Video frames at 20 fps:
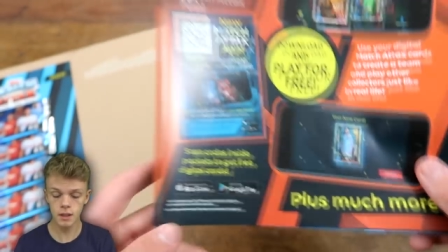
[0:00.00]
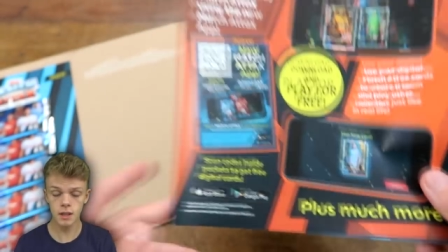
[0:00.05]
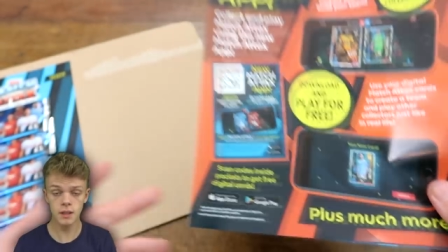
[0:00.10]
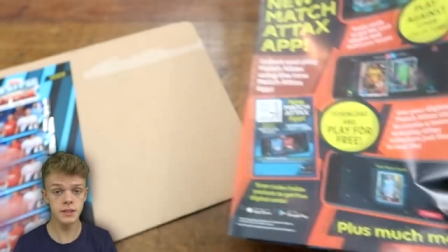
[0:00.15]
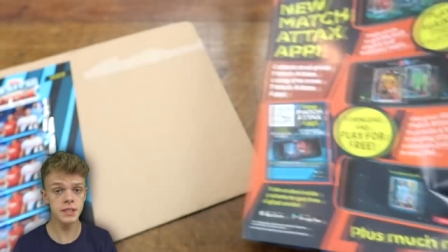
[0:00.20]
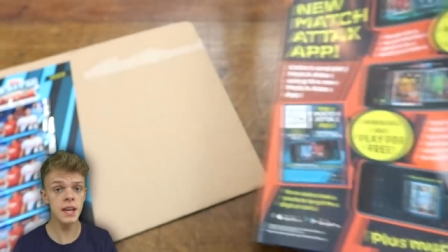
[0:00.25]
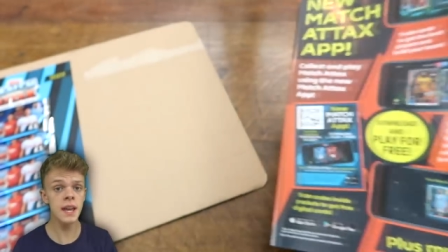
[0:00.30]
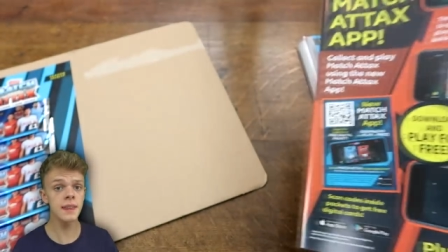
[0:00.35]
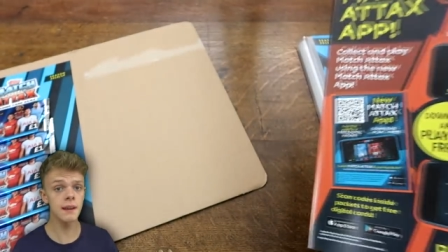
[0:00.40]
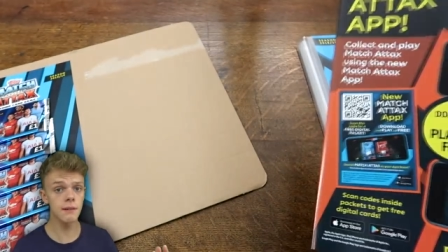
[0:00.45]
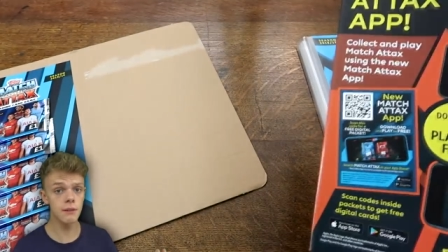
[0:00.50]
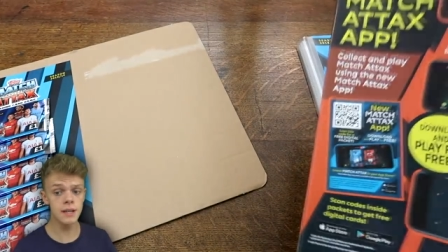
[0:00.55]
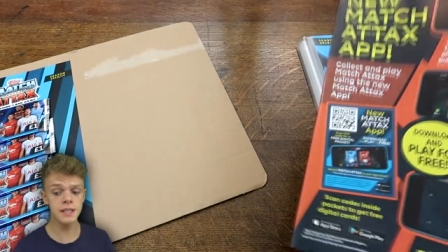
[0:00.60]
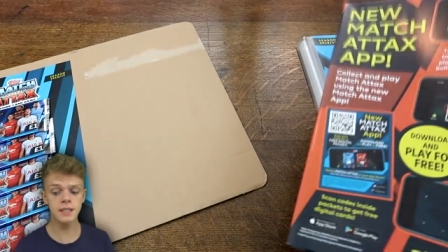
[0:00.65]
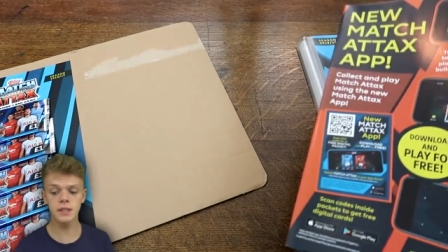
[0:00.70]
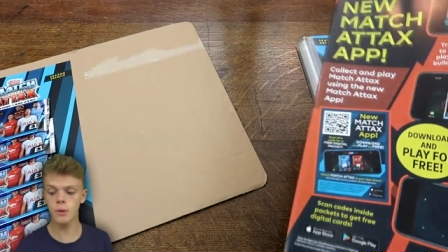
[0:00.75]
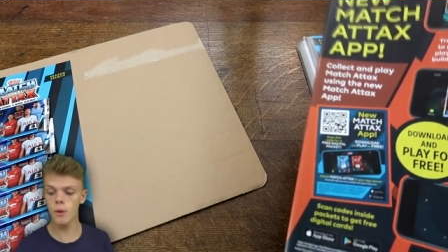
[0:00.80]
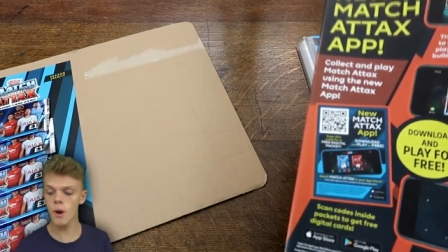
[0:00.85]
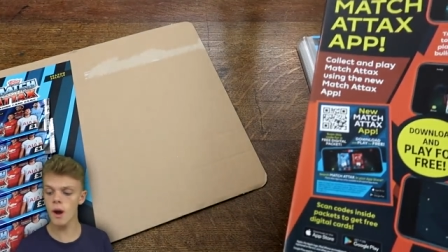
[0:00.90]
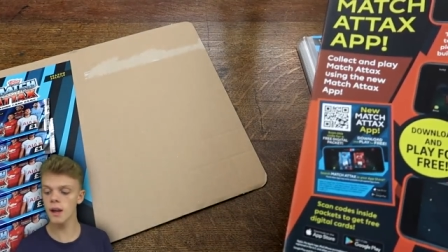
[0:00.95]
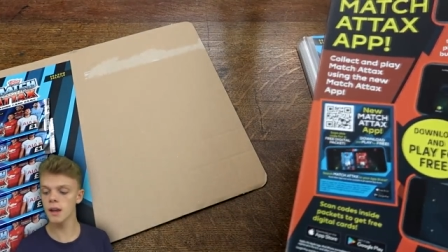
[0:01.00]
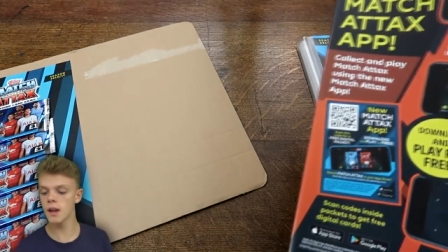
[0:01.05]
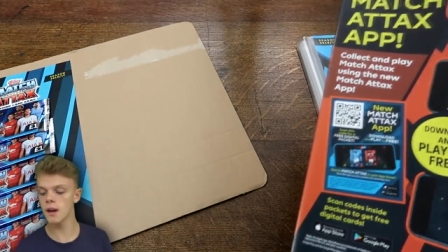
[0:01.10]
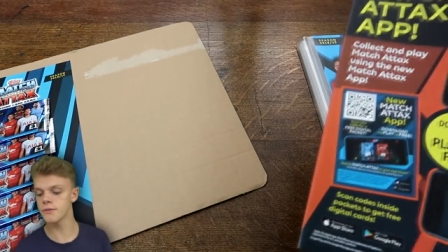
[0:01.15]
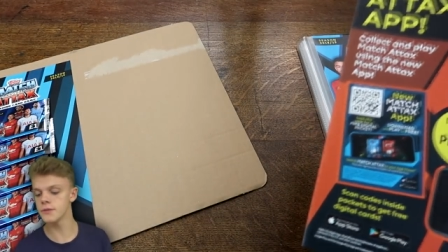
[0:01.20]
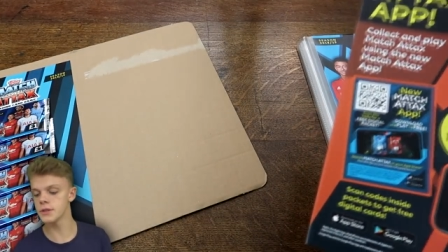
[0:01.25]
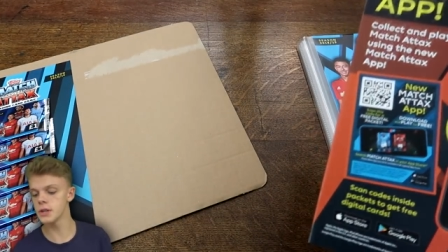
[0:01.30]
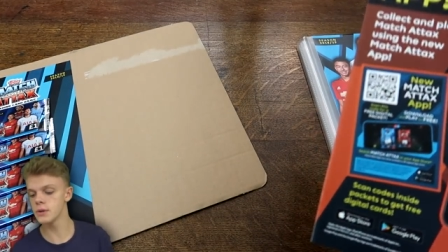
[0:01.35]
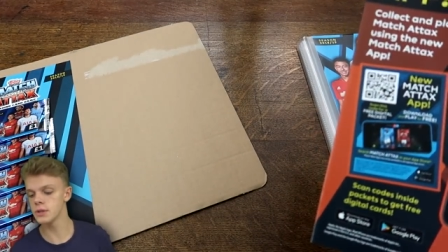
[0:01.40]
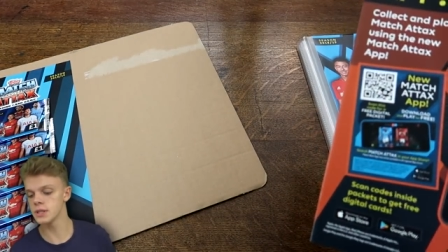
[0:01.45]
So yeah, there is quite a lot
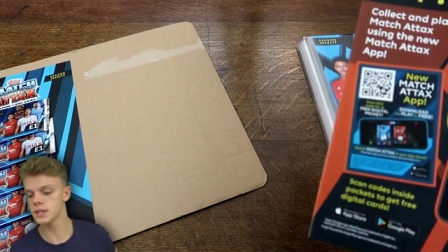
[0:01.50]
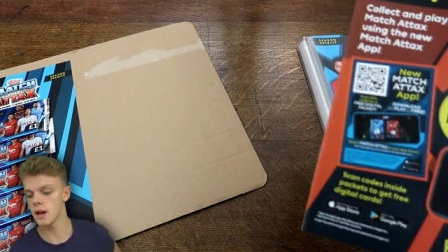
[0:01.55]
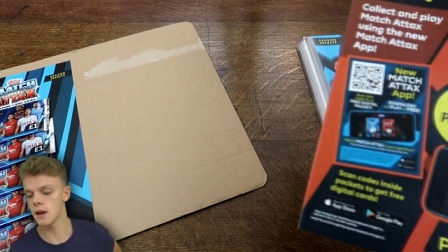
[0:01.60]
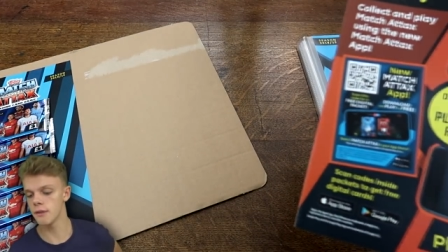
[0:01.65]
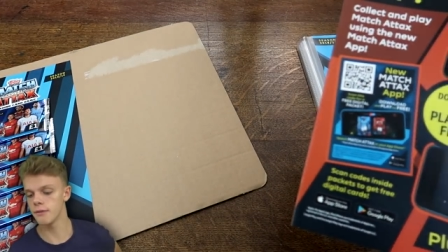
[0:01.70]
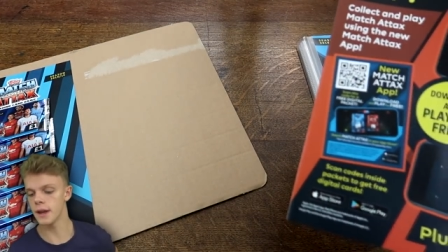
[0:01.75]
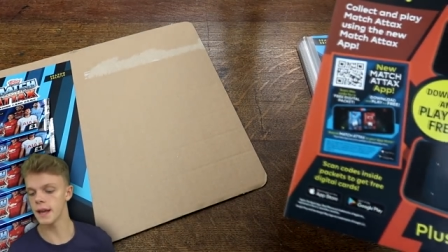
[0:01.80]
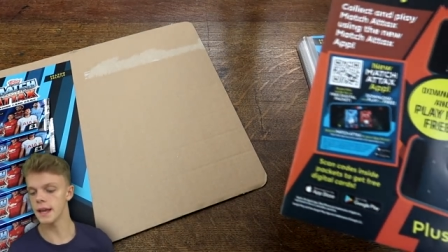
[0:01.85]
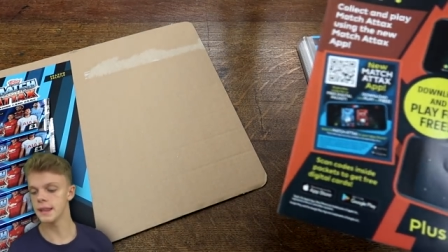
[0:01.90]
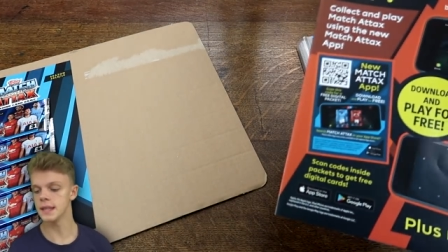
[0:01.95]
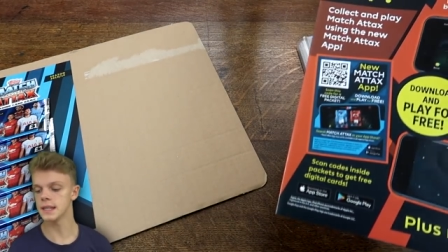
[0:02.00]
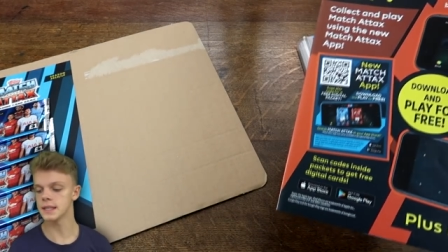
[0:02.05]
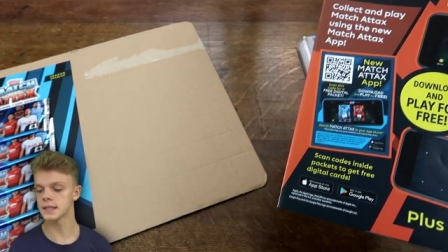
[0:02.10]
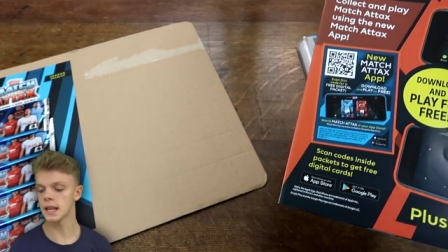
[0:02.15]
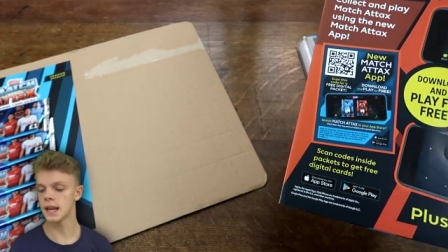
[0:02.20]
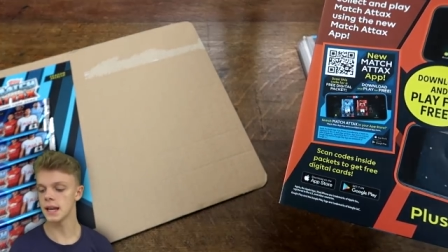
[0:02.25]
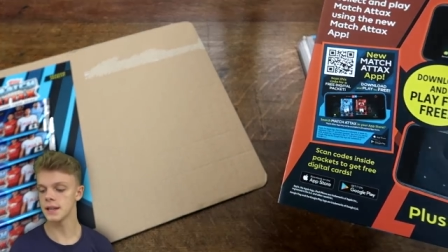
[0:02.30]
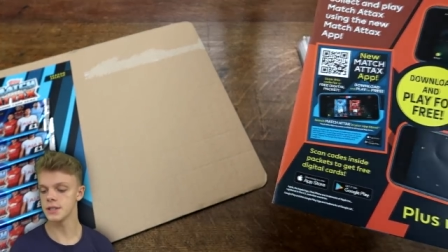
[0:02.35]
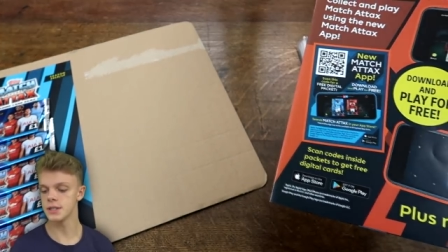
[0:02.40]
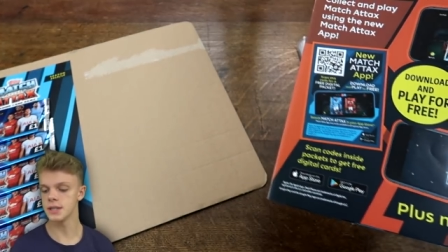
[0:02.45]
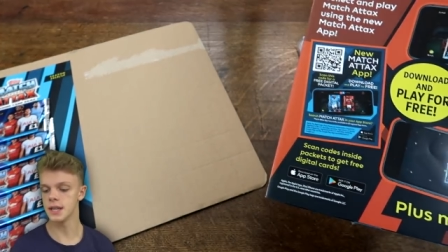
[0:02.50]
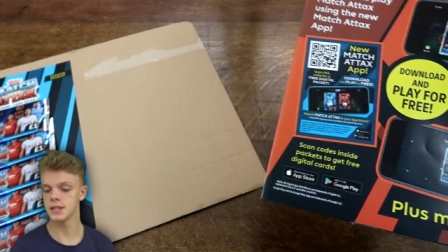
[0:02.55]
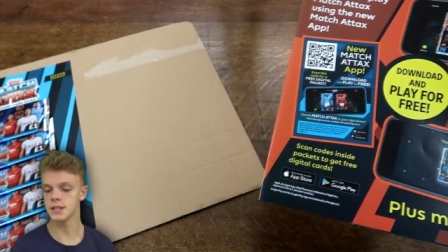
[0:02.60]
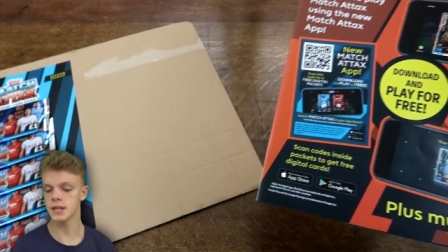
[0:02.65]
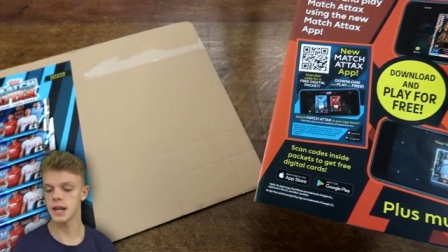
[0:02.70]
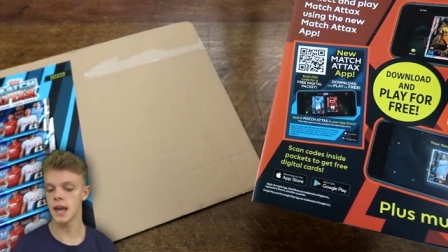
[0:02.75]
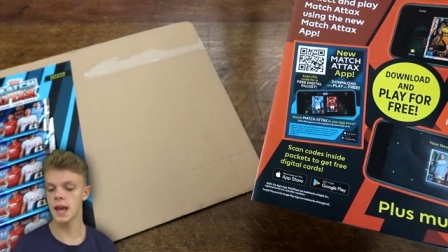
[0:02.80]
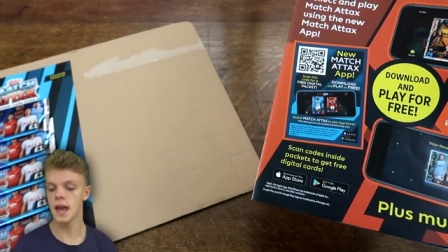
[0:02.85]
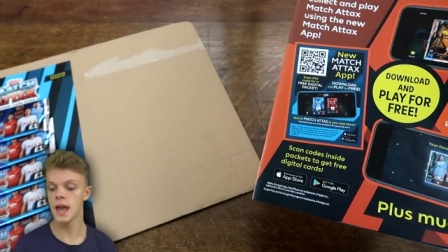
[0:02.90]
of new stuff in this collection this year,